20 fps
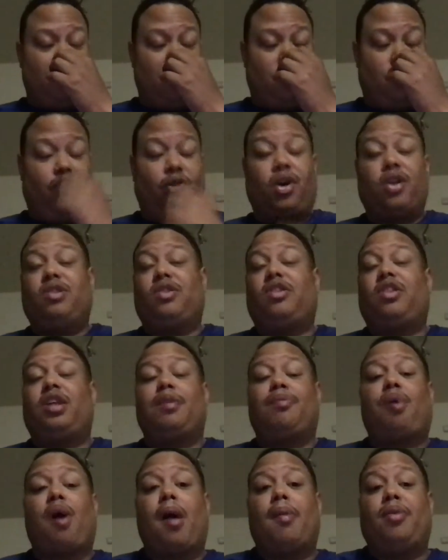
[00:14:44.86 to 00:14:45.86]
funds as they
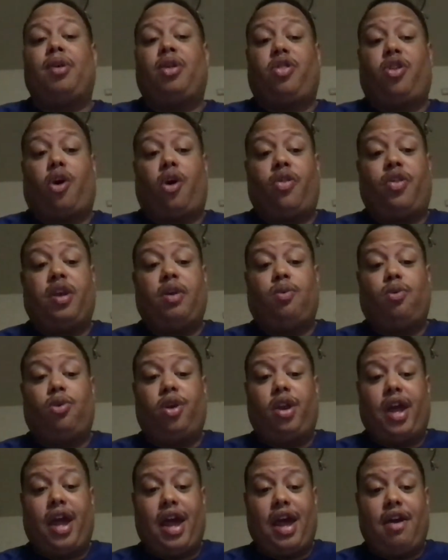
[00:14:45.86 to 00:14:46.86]
probably thought they
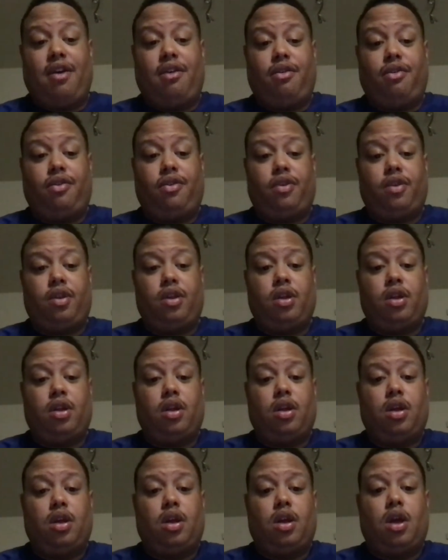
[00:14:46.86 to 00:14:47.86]
would have.
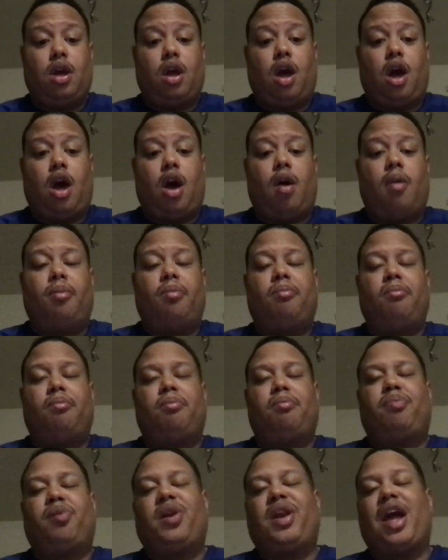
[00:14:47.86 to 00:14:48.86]

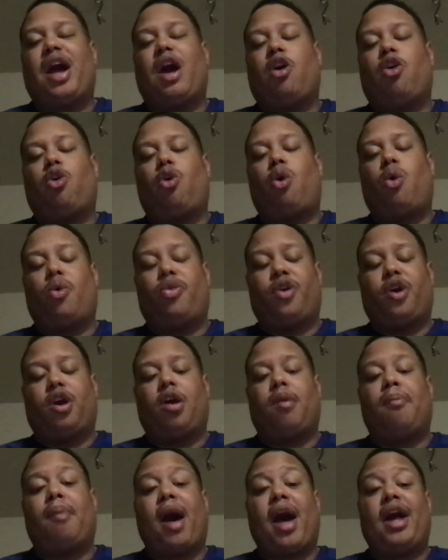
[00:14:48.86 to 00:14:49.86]
But now going with a
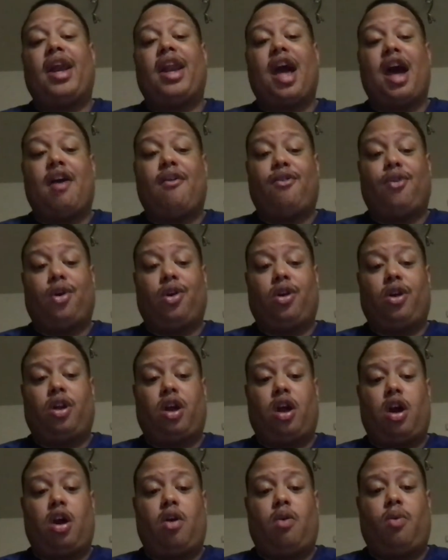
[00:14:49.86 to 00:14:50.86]
combined effort
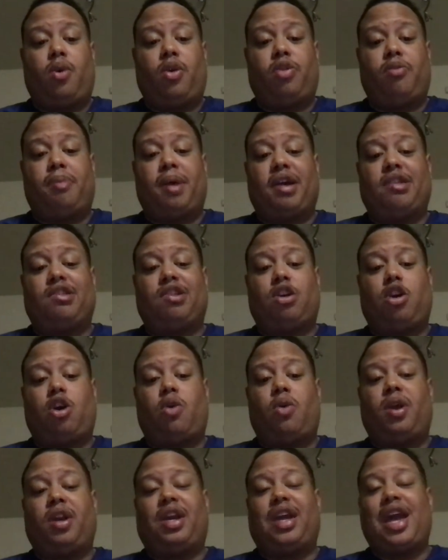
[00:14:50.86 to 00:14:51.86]
with
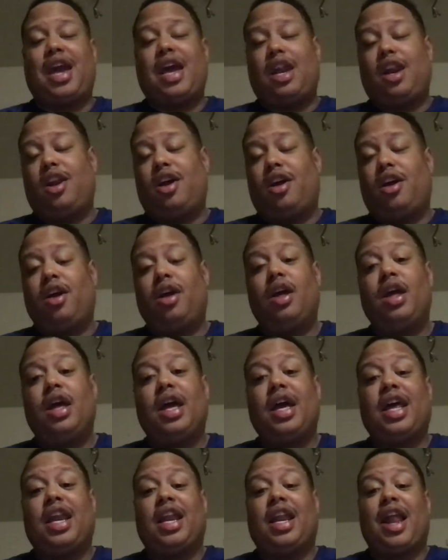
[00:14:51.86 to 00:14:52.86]
Mexico and Canada,
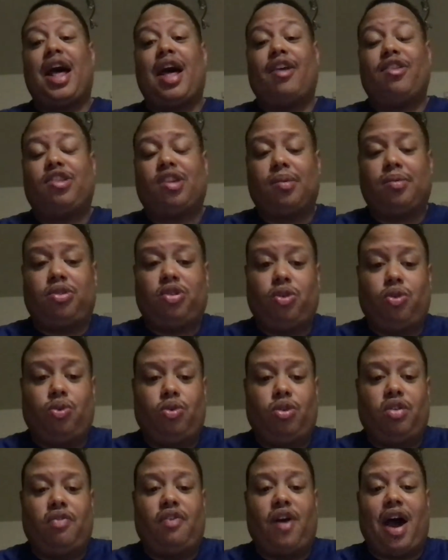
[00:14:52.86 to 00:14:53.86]
it allows them to
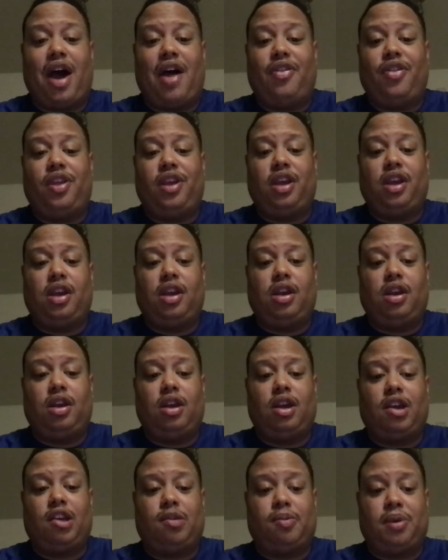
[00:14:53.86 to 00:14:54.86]
divide the
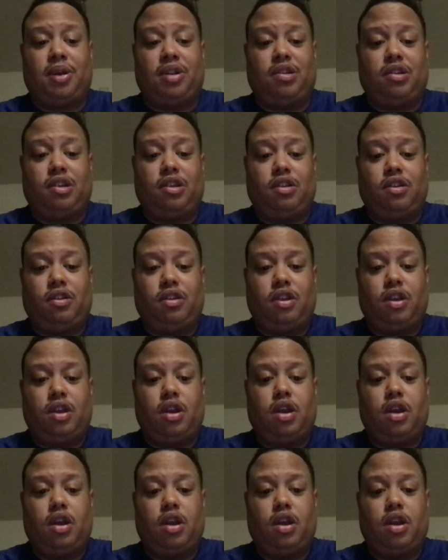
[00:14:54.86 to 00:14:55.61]
expenses,